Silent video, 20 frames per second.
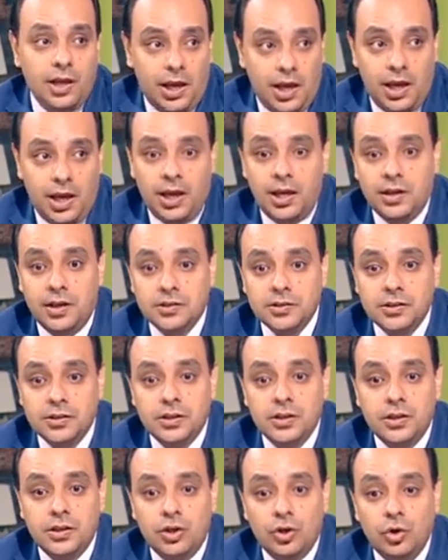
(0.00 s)
and
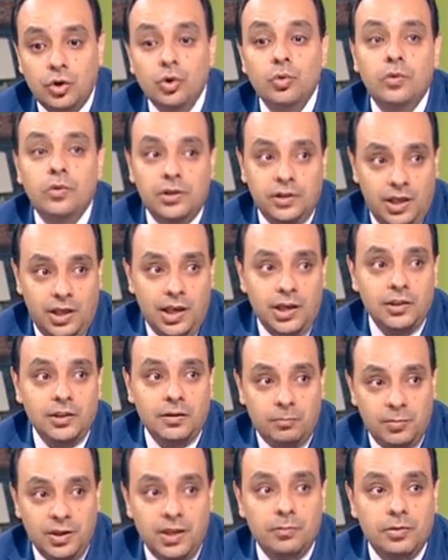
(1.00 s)
who will gain
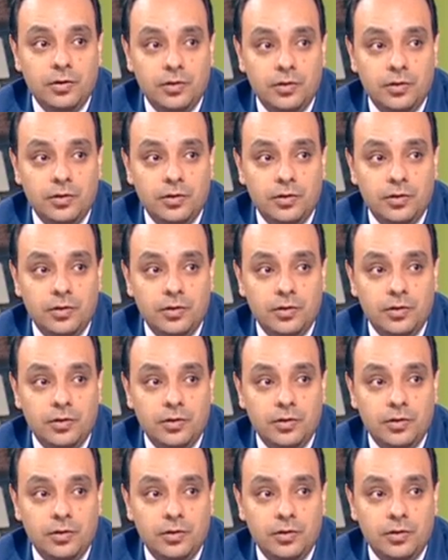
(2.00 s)
the people on the